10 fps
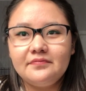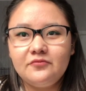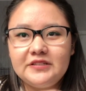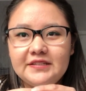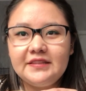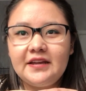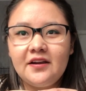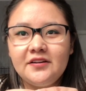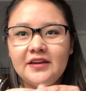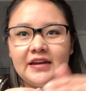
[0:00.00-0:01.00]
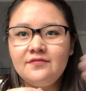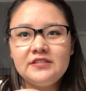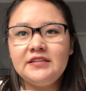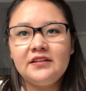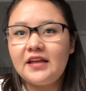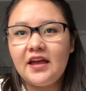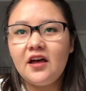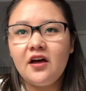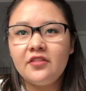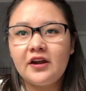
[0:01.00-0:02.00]
We sit there and you can't even see at the
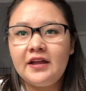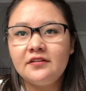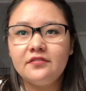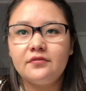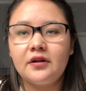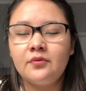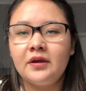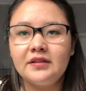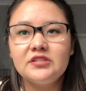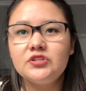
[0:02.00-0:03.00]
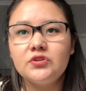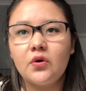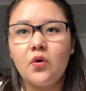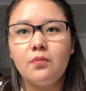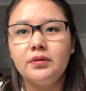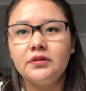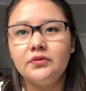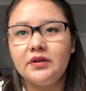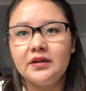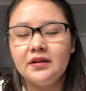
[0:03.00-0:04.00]
other end of the runway. It's so
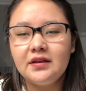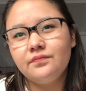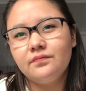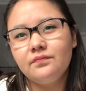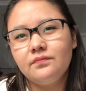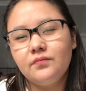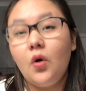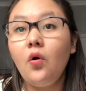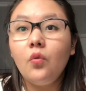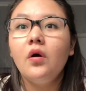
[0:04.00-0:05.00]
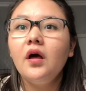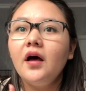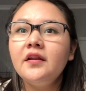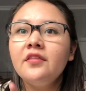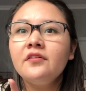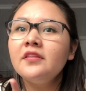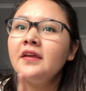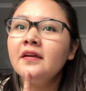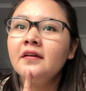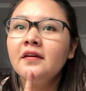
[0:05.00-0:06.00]
polluted. Oh, another
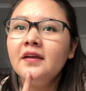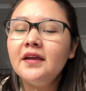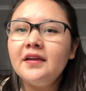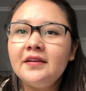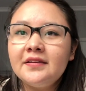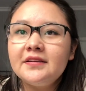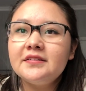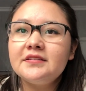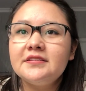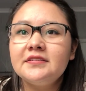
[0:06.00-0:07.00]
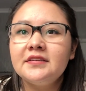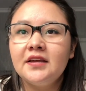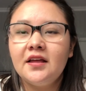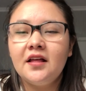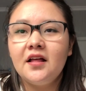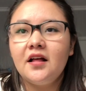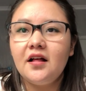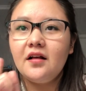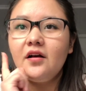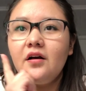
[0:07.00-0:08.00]
thing is
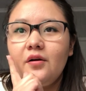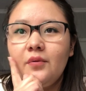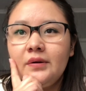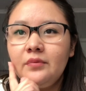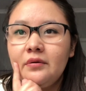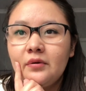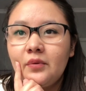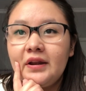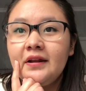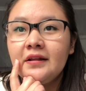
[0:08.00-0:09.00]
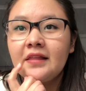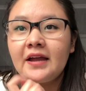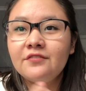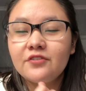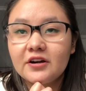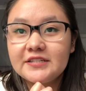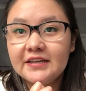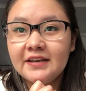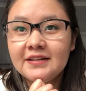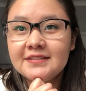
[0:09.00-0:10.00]
when we were waiting in line for our
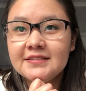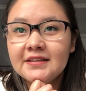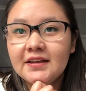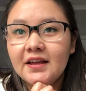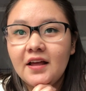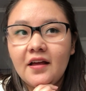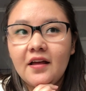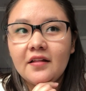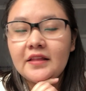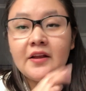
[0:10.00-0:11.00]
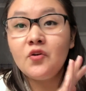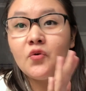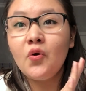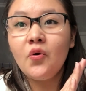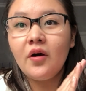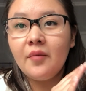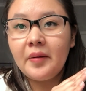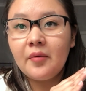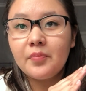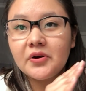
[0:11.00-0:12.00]
tickets, they don't know
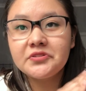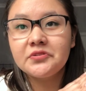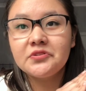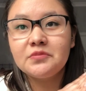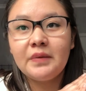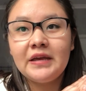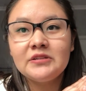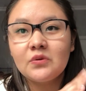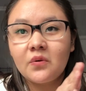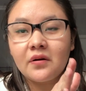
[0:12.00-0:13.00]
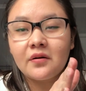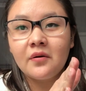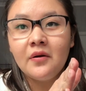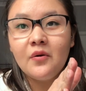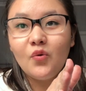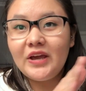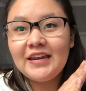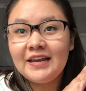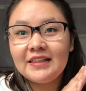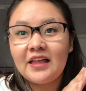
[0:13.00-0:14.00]
about personal space or
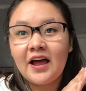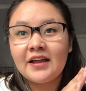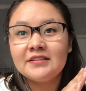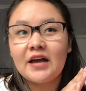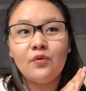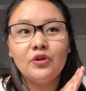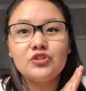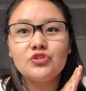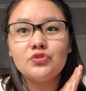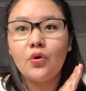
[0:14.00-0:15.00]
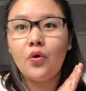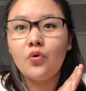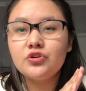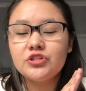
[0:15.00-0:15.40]
waiting in lines. I was so